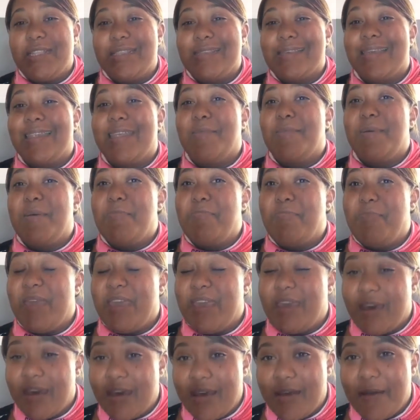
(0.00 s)
It's gonna be
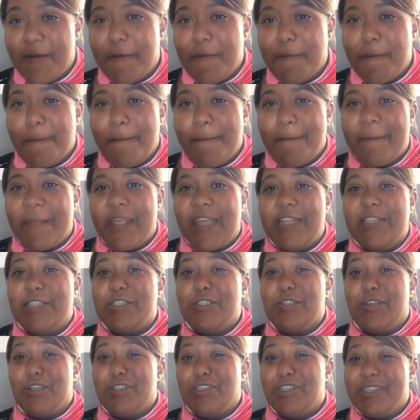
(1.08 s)
bigger.
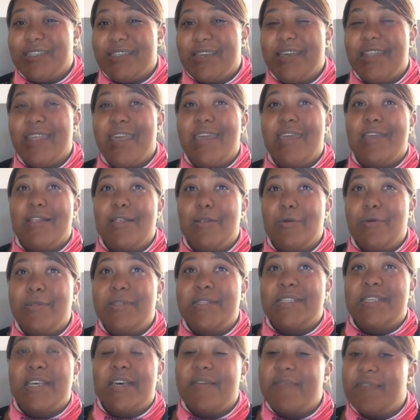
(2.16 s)
It's not just gonna
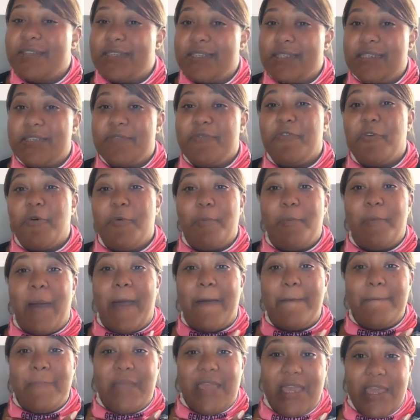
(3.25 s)
include services for
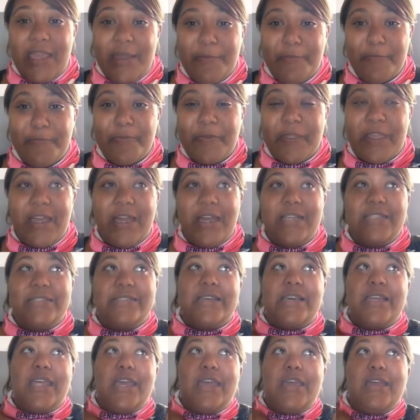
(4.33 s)
by me, it's
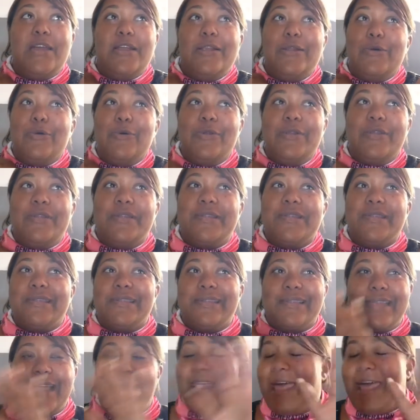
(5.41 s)
gonna include,
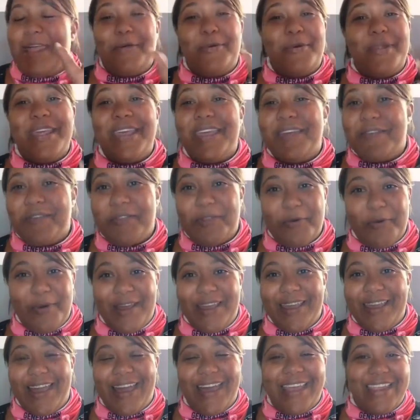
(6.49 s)
I don't want to give it
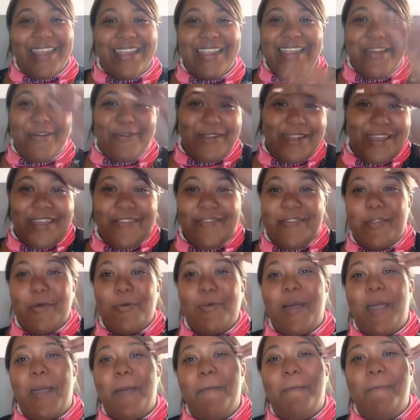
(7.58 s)
away, I really don't want to give it
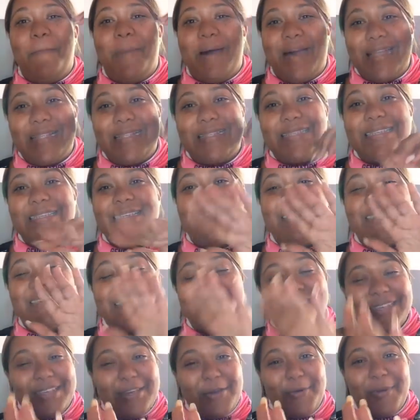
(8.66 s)
away, but
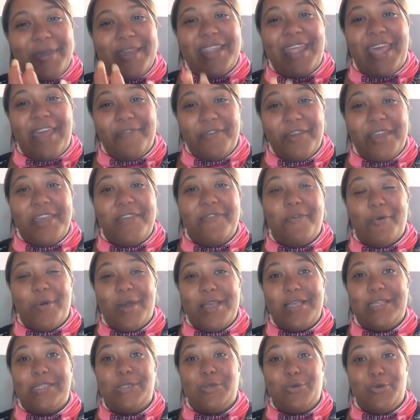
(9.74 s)
we're gonna have a
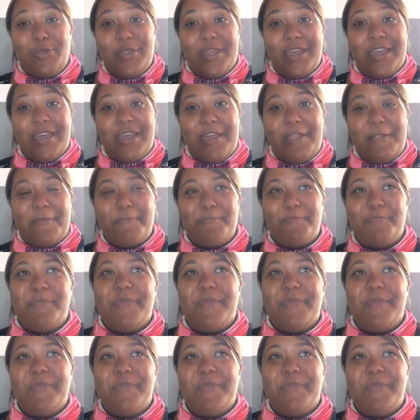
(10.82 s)
giveaway soon again.